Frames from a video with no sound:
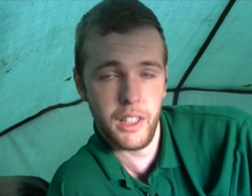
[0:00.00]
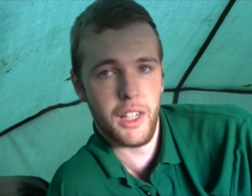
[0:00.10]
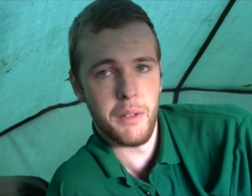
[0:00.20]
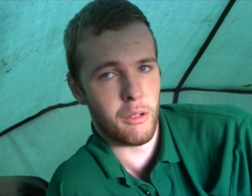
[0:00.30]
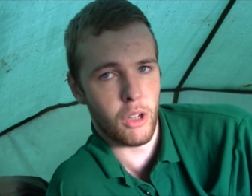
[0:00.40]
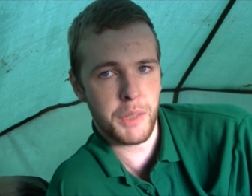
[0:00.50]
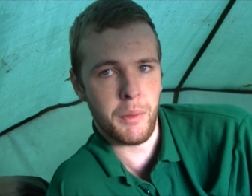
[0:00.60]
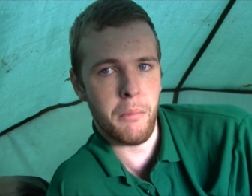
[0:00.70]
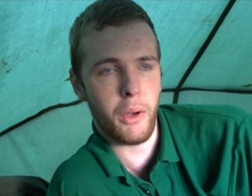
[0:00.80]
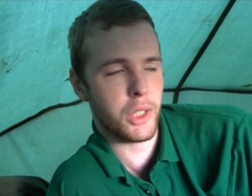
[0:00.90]
our rods have
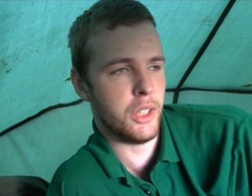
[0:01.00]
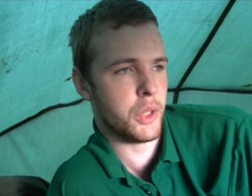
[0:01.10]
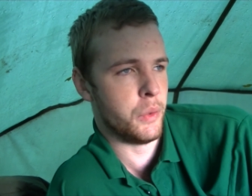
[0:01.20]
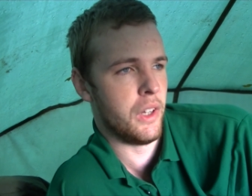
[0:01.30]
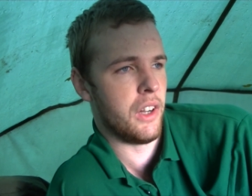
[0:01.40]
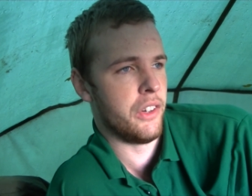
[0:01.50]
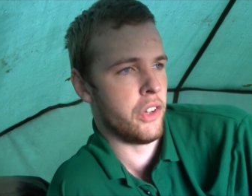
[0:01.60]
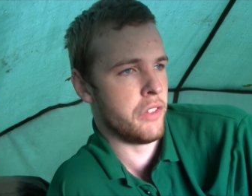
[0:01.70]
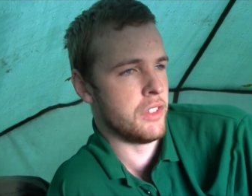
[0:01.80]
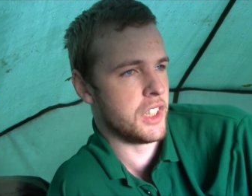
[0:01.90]
been motionless all night,
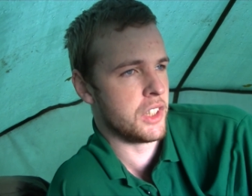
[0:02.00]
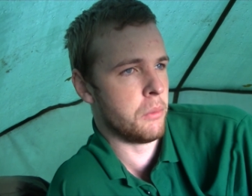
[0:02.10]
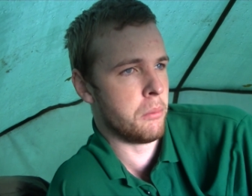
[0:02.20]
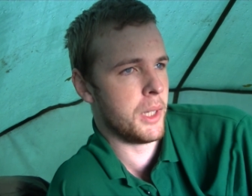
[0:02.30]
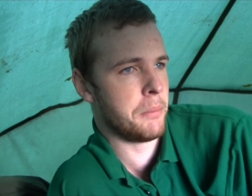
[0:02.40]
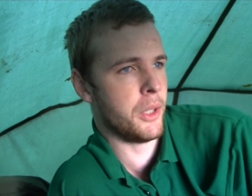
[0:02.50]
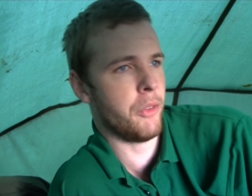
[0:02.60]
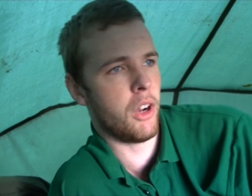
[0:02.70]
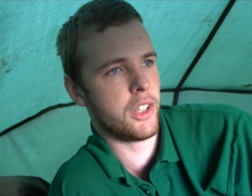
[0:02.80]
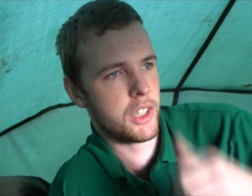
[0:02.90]
not even a single bleep on the
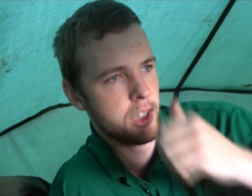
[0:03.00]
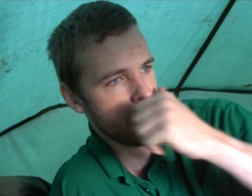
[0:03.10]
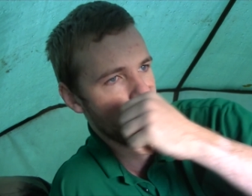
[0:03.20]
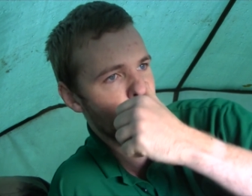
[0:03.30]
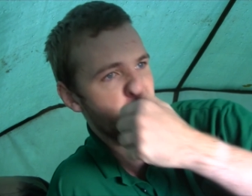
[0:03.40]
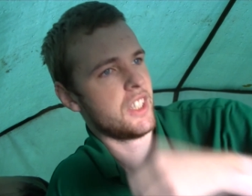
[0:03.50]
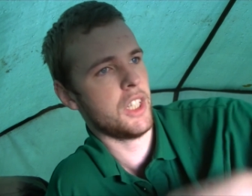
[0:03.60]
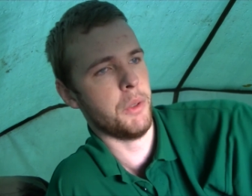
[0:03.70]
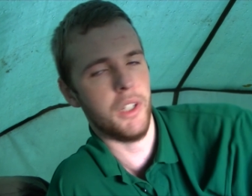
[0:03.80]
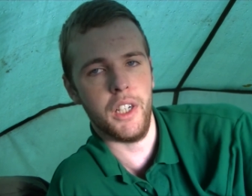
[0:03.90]
rods.
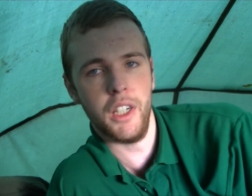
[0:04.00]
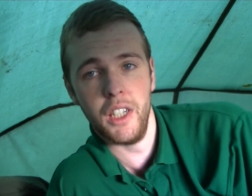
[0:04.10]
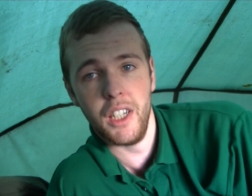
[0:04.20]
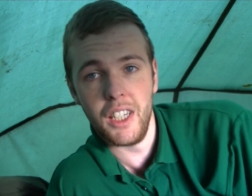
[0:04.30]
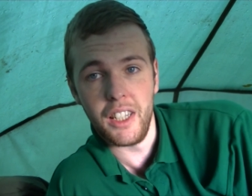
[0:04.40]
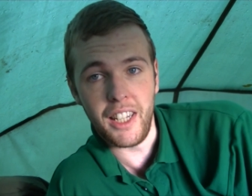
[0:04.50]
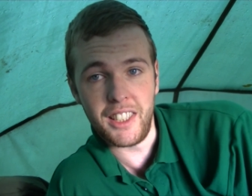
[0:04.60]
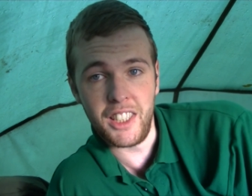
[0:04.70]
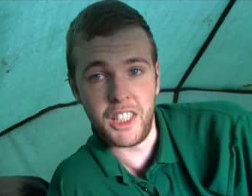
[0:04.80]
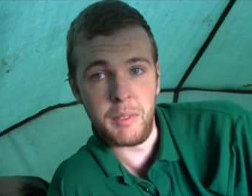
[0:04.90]
So that
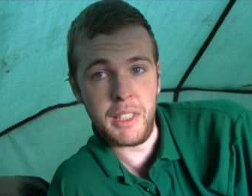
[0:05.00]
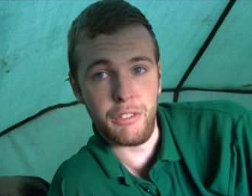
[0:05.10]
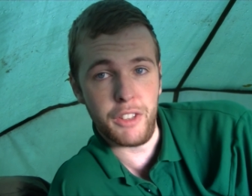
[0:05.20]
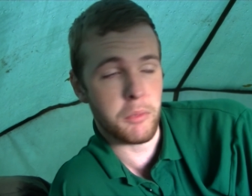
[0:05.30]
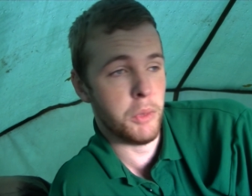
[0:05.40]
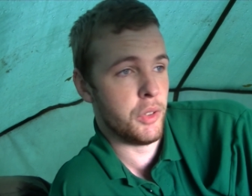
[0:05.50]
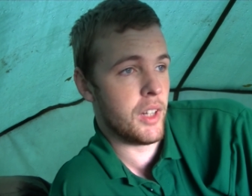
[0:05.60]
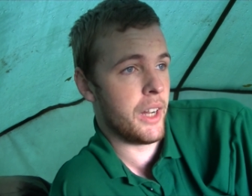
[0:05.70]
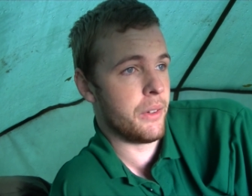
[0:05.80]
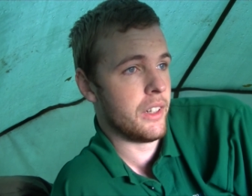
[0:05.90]
says to me the fish moved
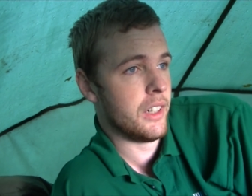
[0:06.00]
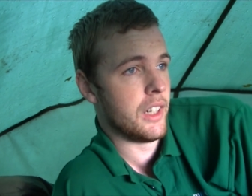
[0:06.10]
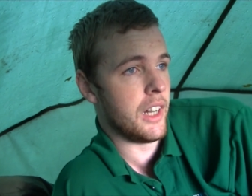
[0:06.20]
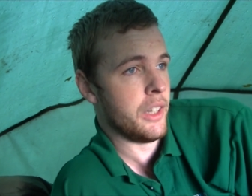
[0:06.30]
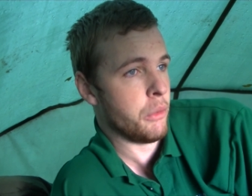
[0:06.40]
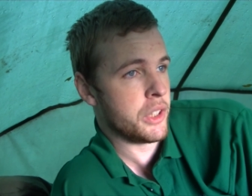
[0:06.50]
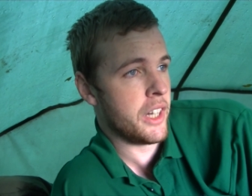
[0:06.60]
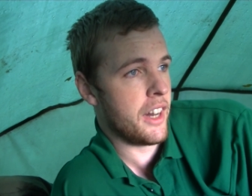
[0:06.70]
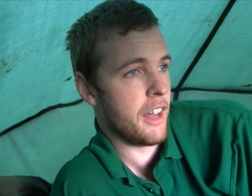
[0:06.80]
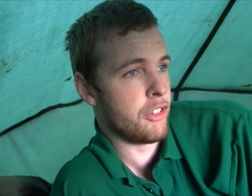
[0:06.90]
out, and there wasn't
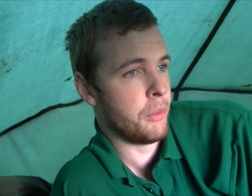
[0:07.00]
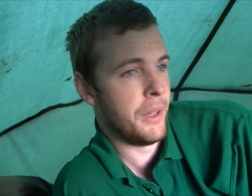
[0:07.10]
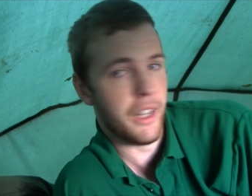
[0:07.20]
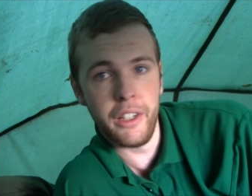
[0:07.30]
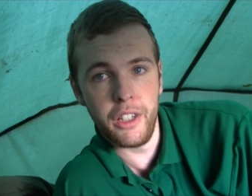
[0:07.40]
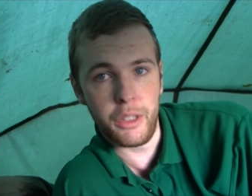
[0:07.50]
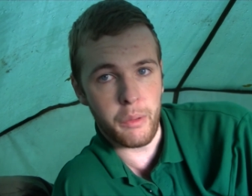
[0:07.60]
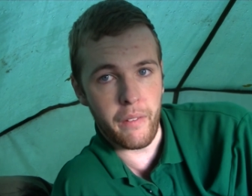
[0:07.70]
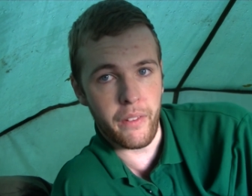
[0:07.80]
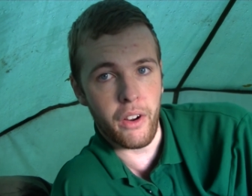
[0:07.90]
any left up here
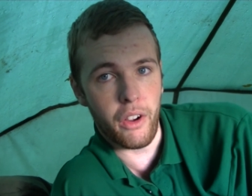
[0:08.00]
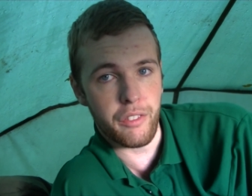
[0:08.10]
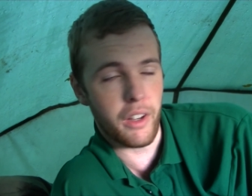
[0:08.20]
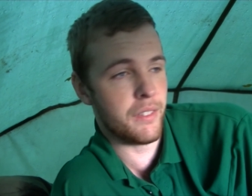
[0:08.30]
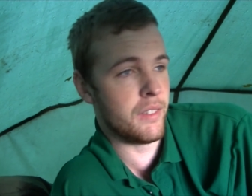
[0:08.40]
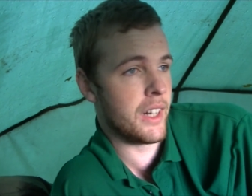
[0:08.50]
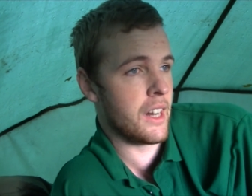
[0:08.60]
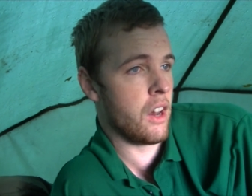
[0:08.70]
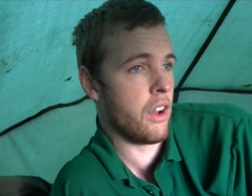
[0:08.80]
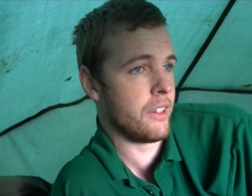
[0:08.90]
throughout the night if I haven't even had a
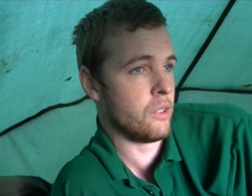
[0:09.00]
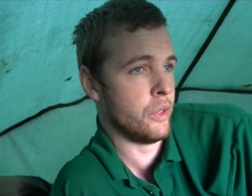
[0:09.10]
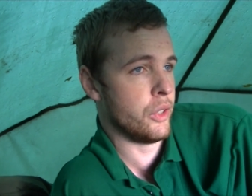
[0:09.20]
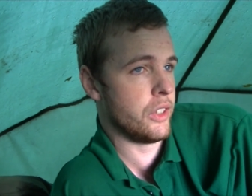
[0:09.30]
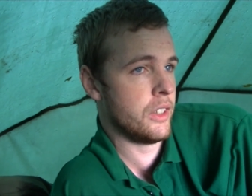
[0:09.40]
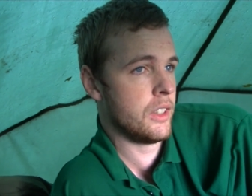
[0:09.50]
liner or nothing.